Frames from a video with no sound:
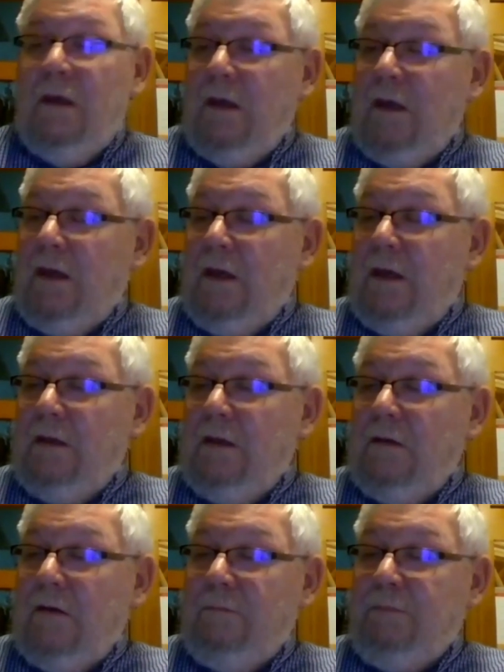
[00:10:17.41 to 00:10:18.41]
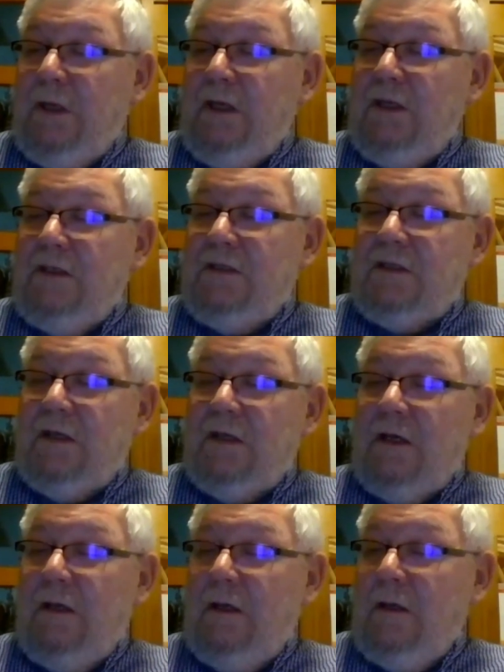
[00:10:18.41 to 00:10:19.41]
and on beans
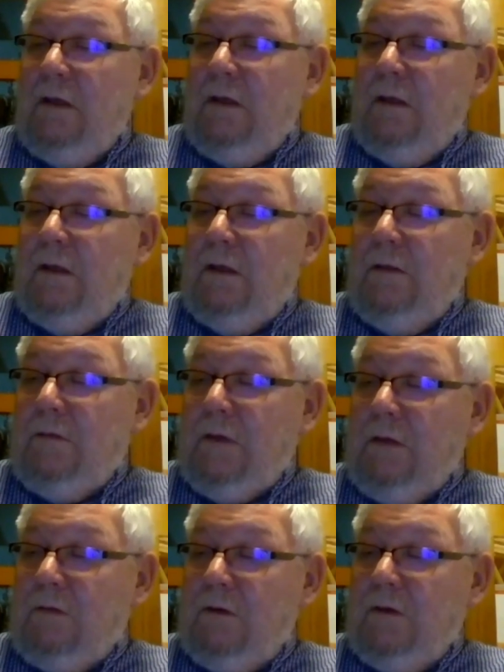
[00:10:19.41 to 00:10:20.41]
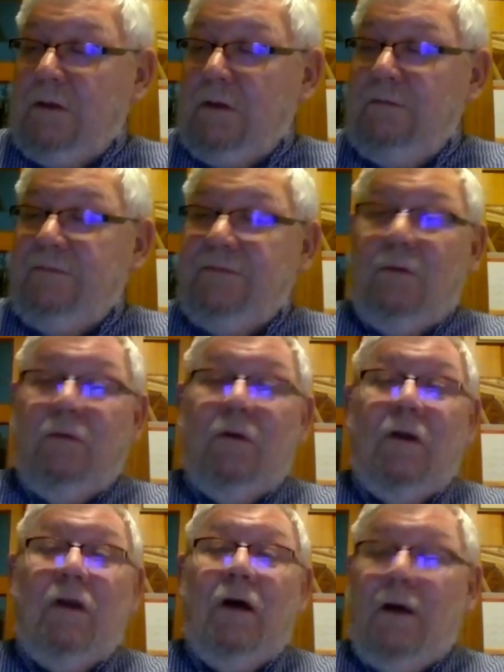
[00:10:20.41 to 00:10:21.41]
they were looking
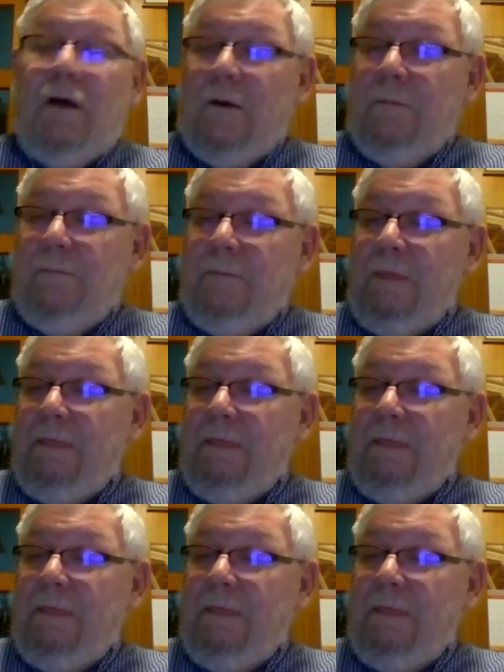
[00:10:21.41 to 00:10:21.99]
for